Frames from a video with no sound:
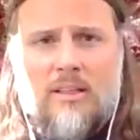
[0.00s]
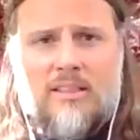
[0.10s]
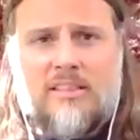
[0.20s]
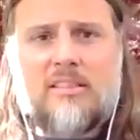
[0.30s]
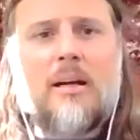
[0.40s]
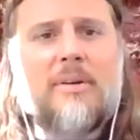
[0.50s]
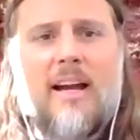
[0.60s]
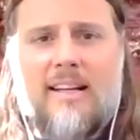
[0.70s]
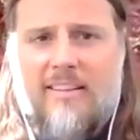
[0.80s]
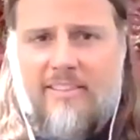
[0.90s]
some
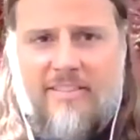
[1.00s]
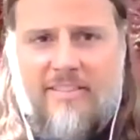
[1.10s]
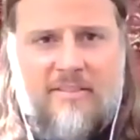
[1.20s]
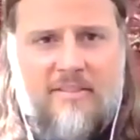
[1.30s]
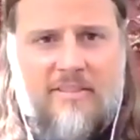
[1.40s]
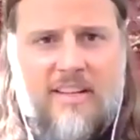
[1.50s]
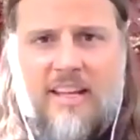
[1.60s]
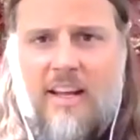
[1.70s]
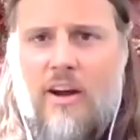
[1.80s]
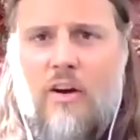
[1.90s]
kind of
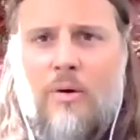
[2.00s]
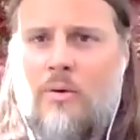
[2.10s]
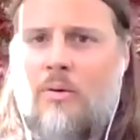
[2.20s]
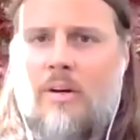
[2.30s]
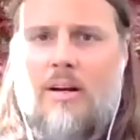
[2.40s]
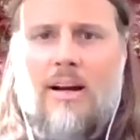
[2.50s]
video